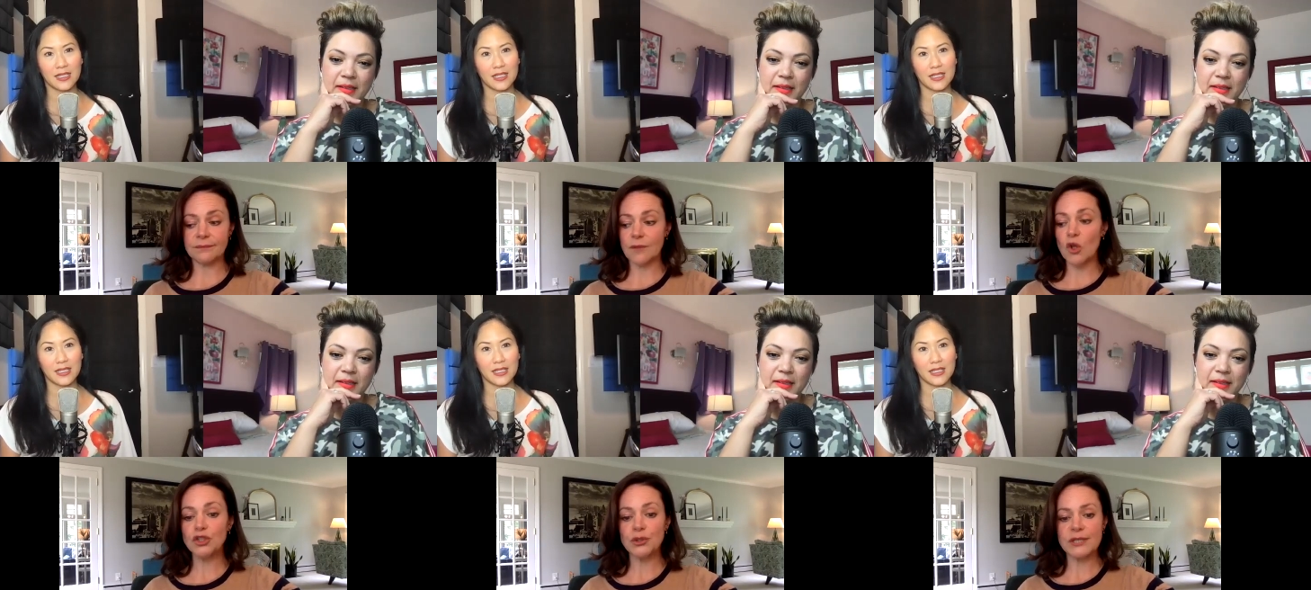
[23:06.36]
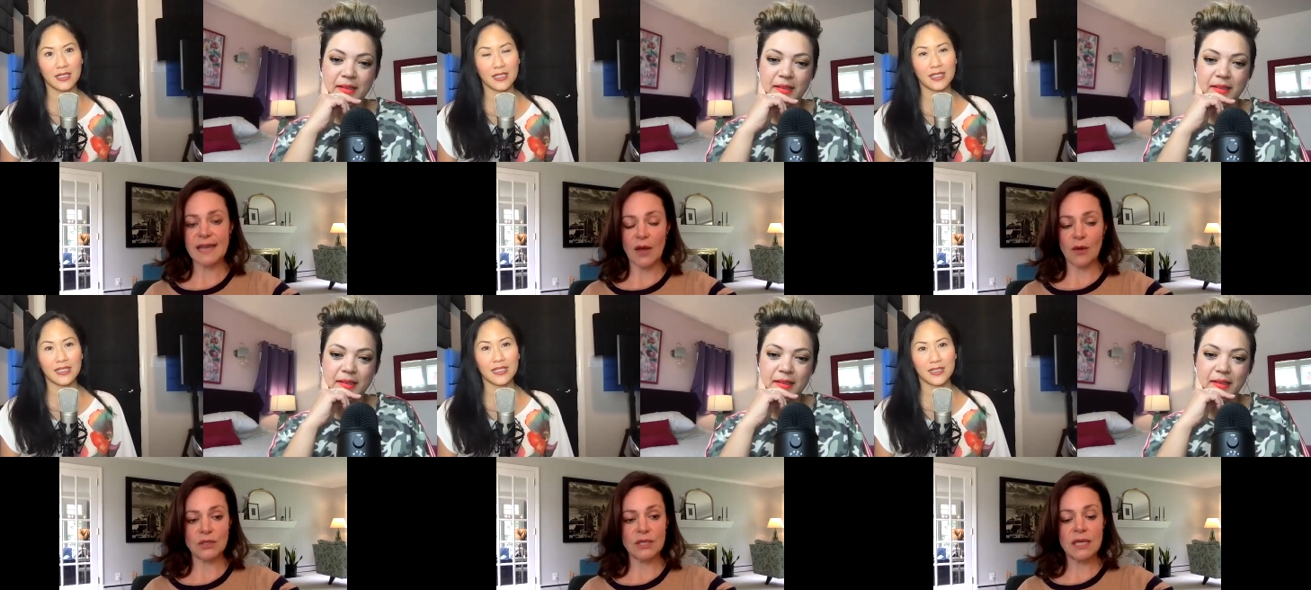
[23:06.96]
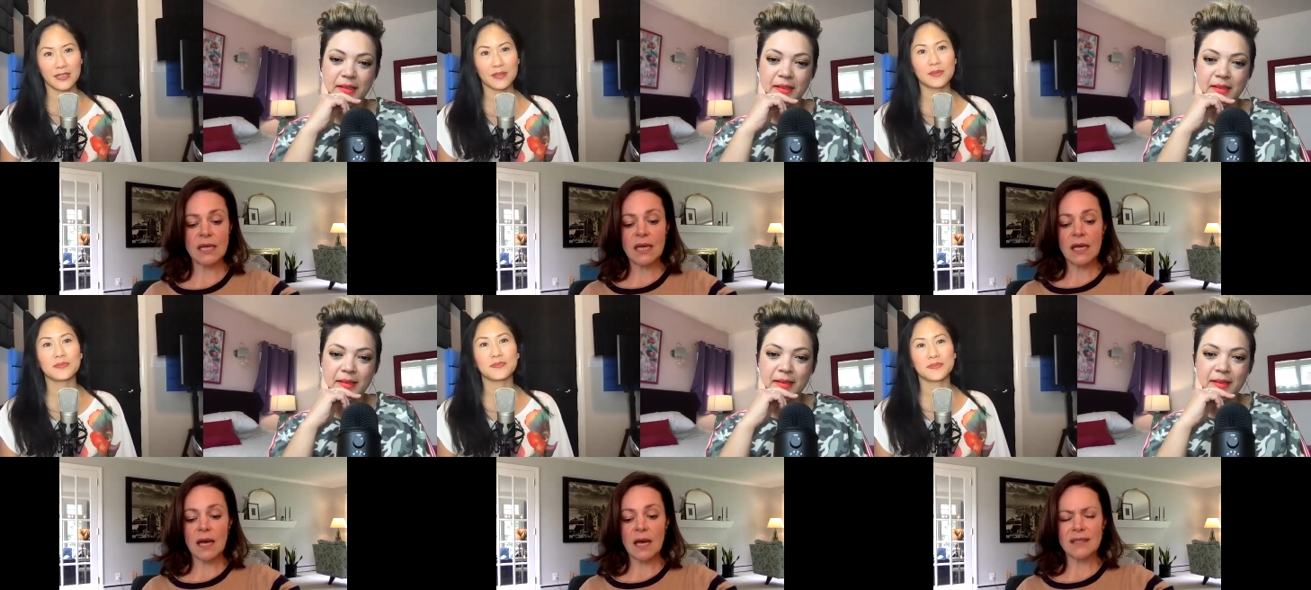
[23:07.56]
Speaker 1: ultrasound,
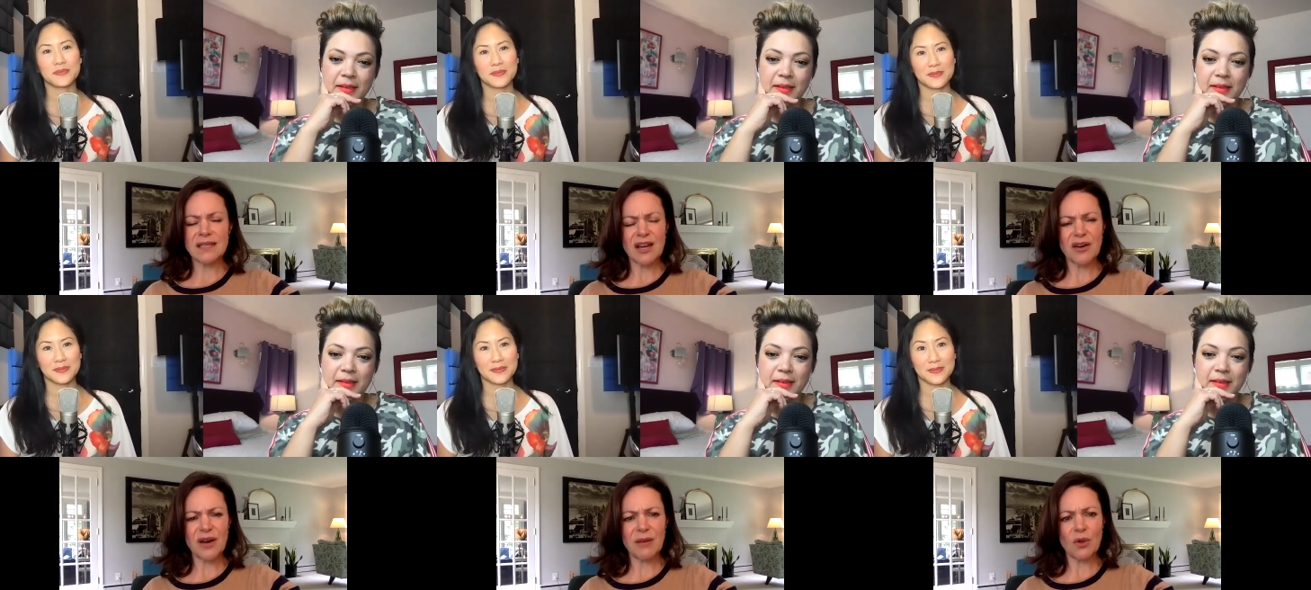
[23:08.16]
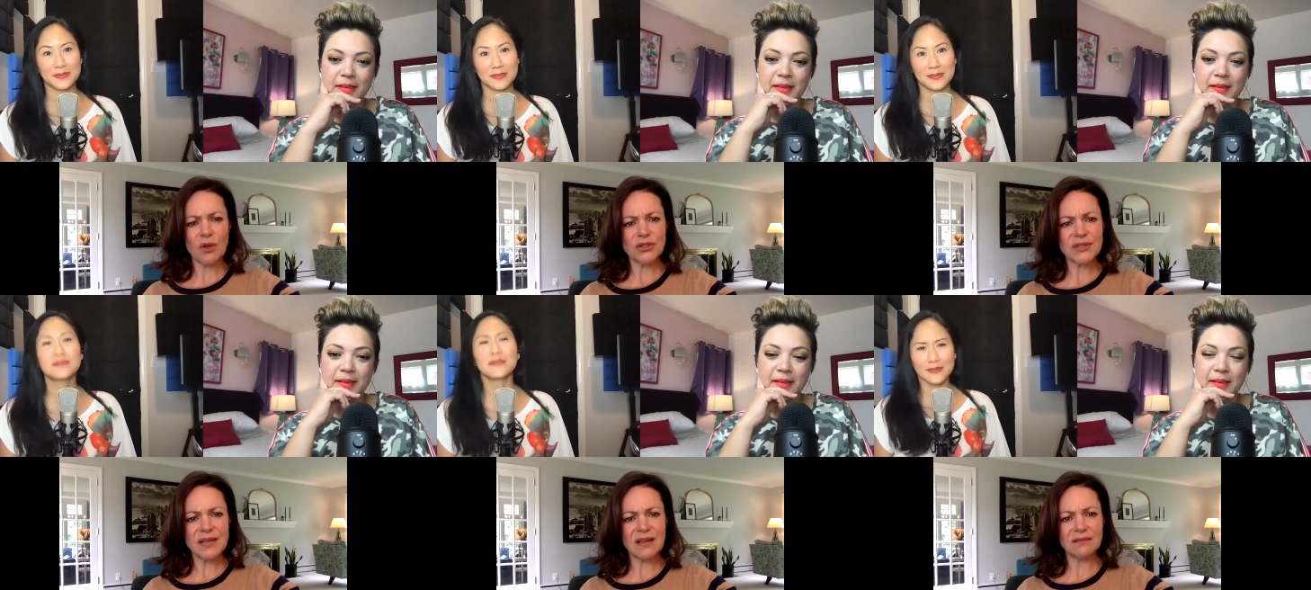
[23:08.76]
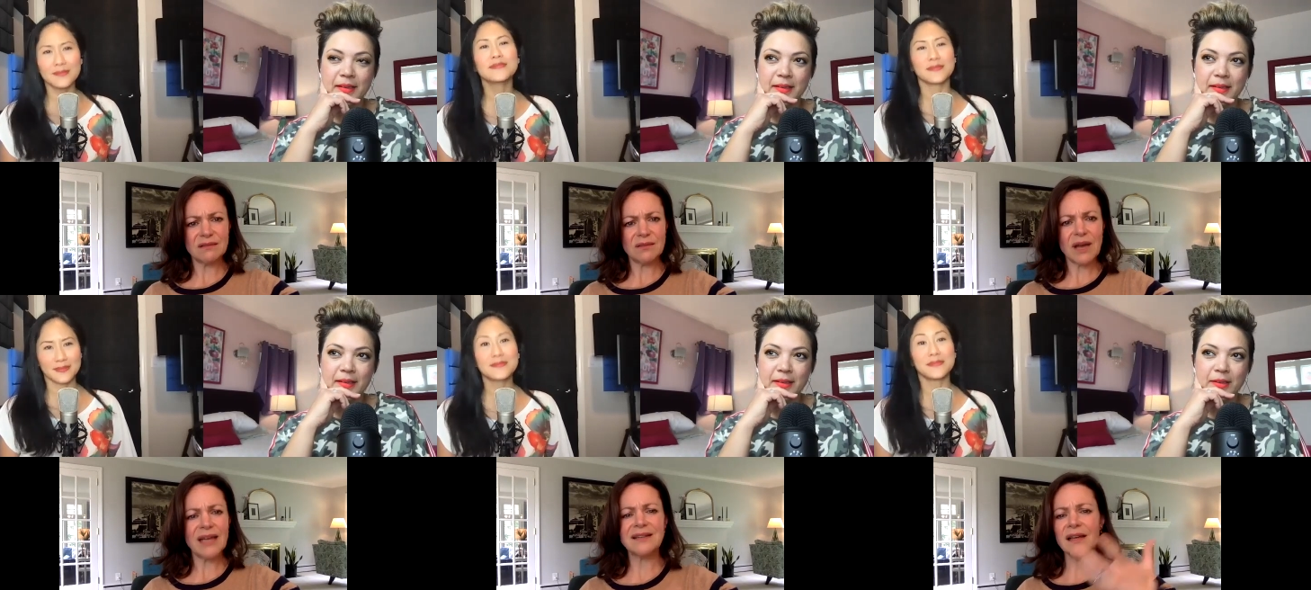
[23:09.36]
uh, sonogram, ultrasound.
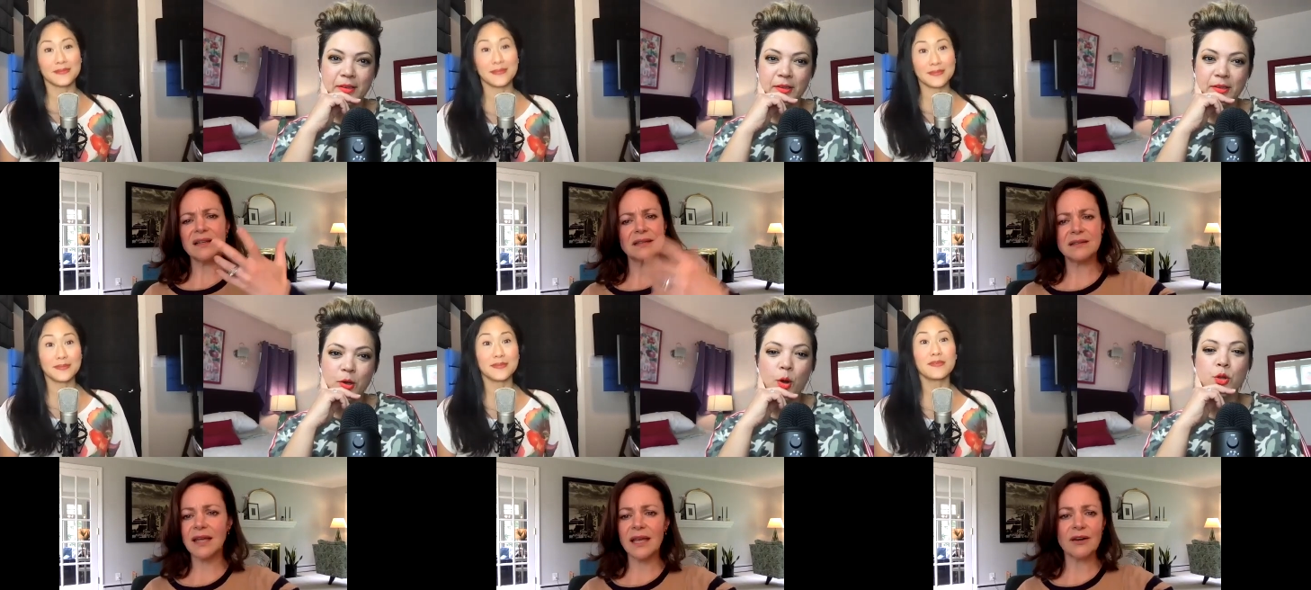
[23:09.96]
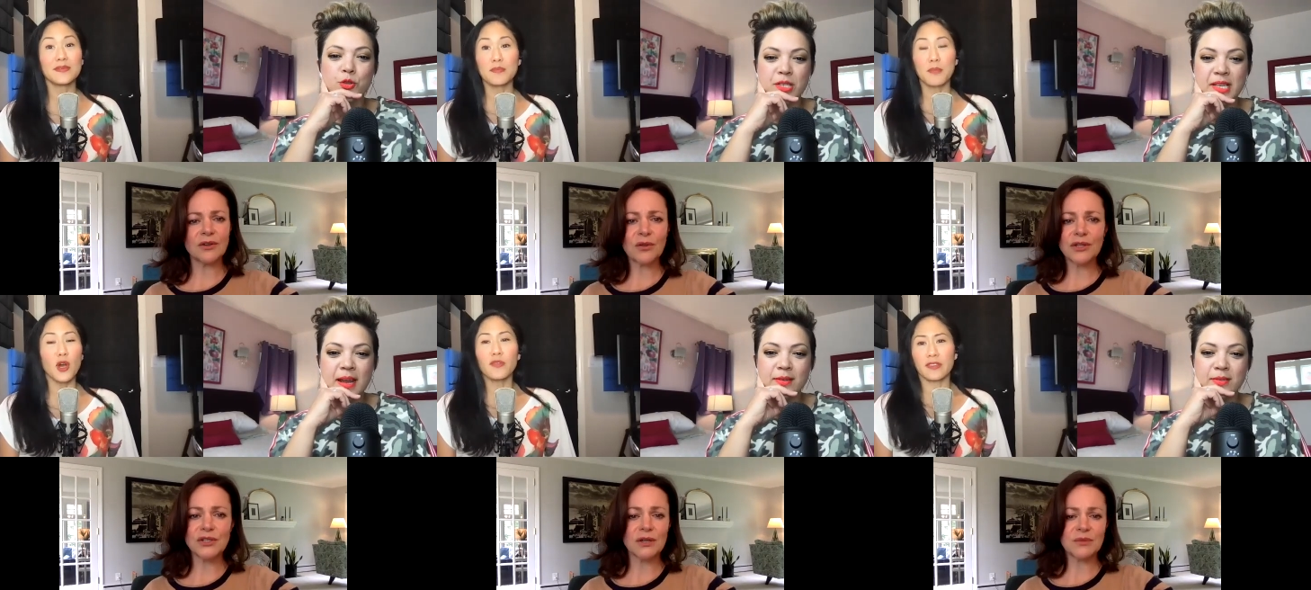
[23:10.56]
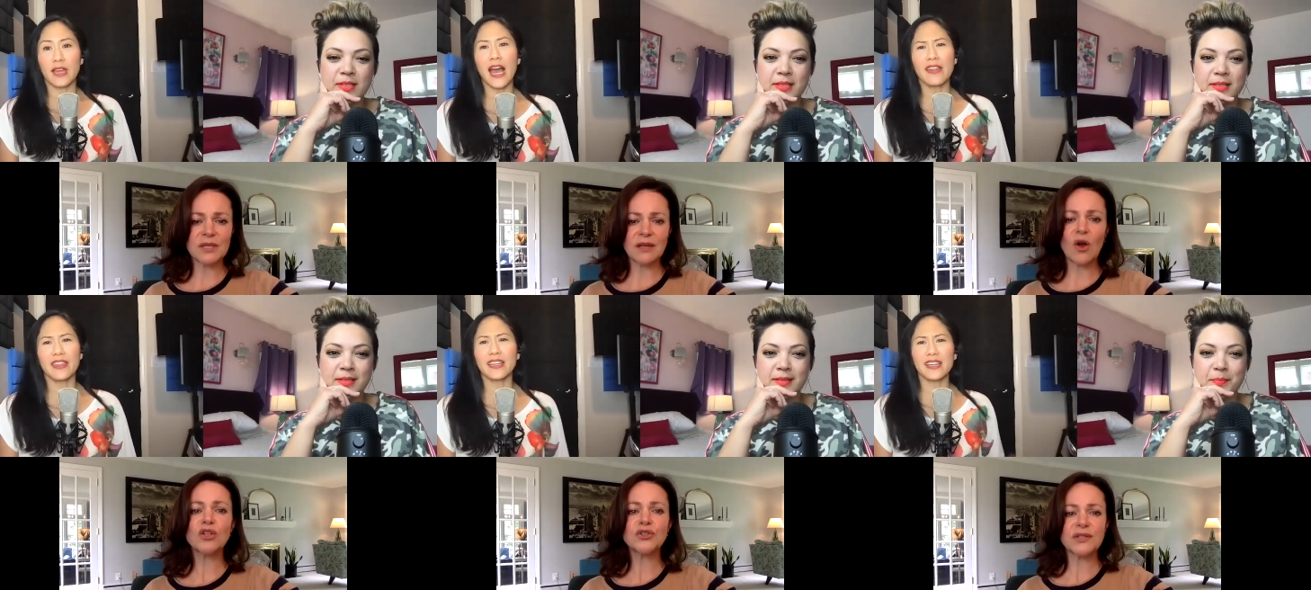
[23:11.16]
I like I don't Ultrasounds. know.
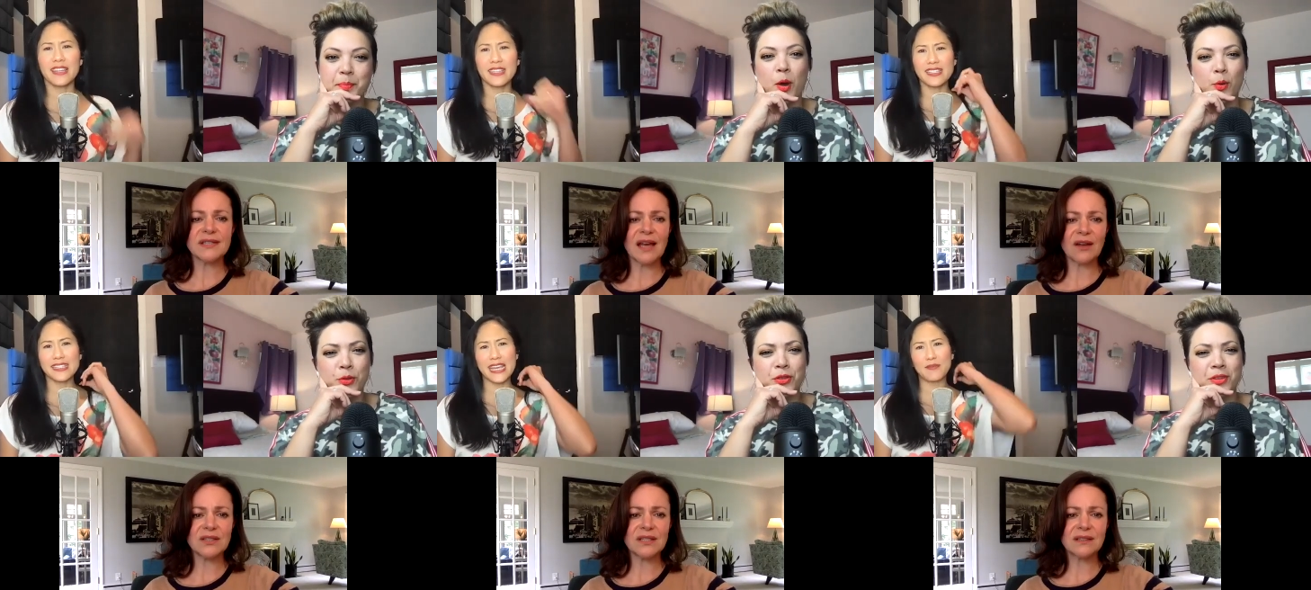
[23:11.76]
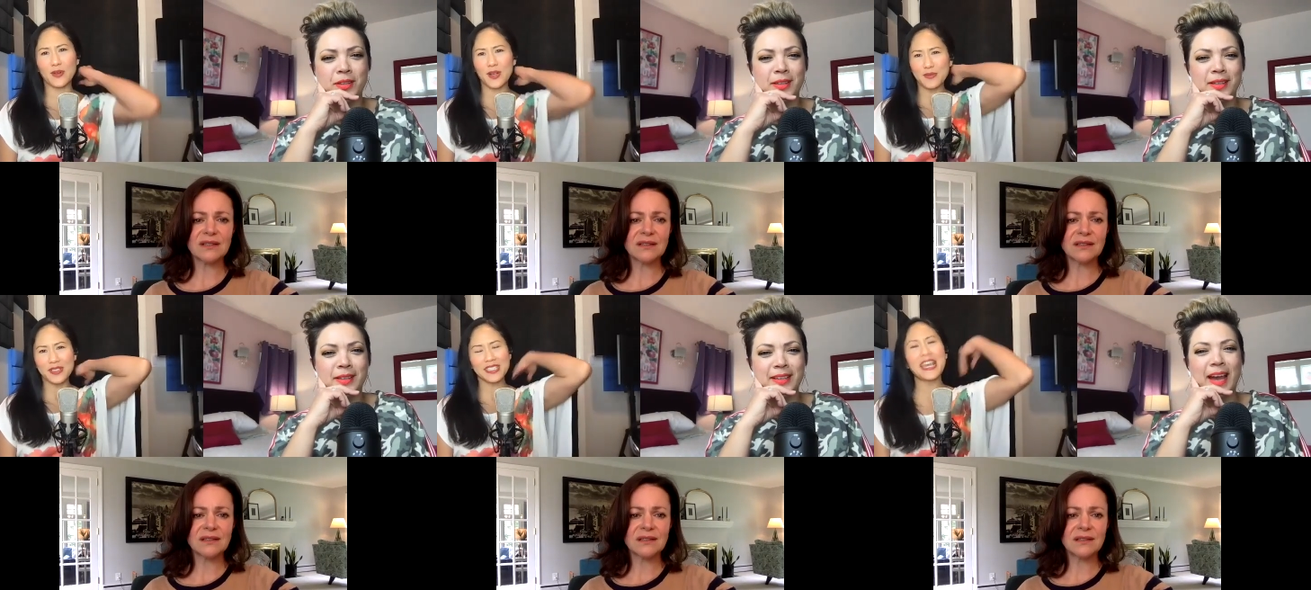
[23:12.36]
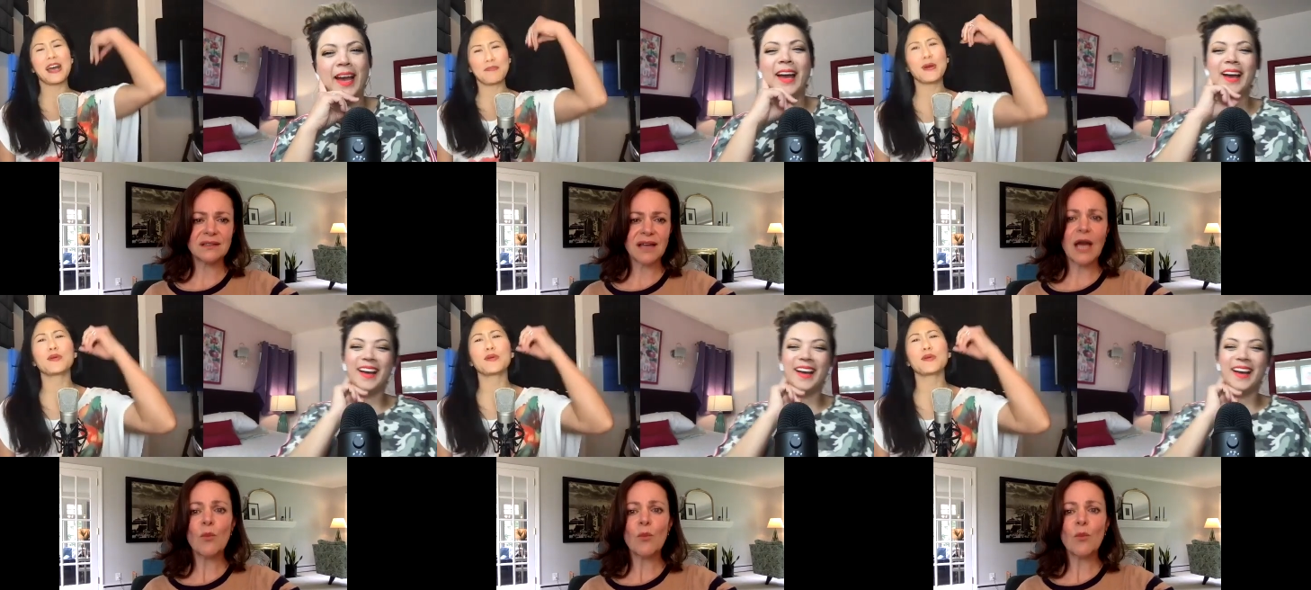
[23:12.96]
ultrasound. I think both? same.
Speaker 2: Yeah, yeah.
Speaker 1: both.